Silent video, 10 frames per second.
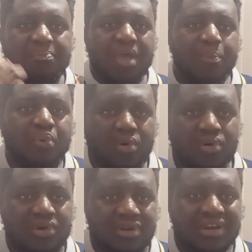
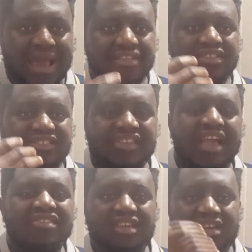people that
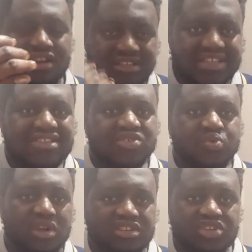says this is
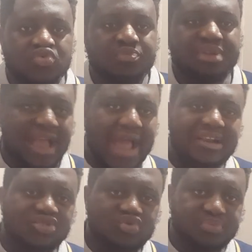what it will be and
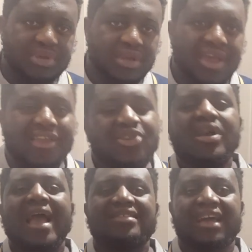it will be, you
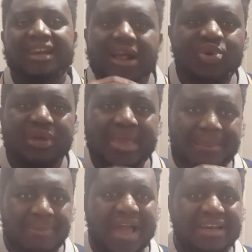guys are now
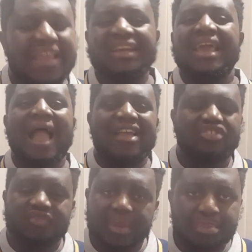looking bad in the eyes
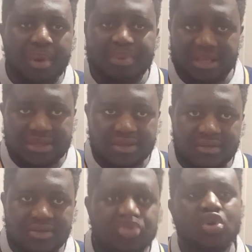of the public.
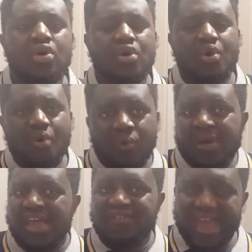So
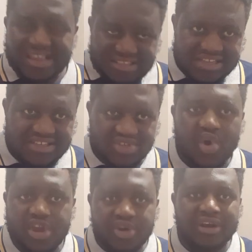whatever it is
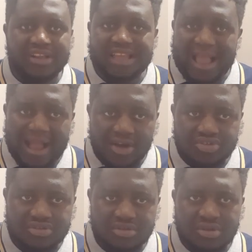going on in that
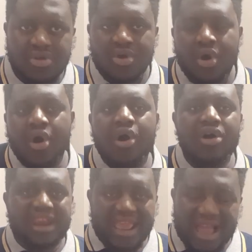house, all
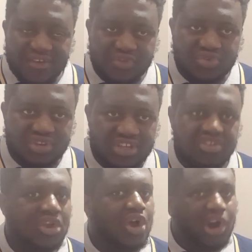they have to do is
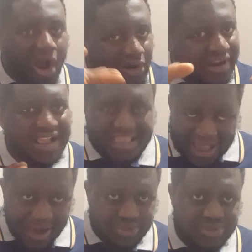call Nelly
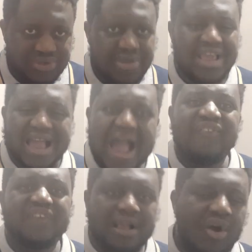out,
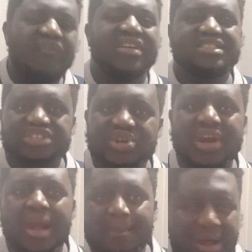have a conversation
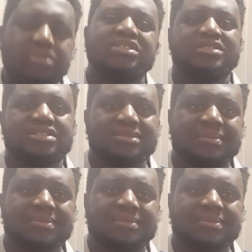about it.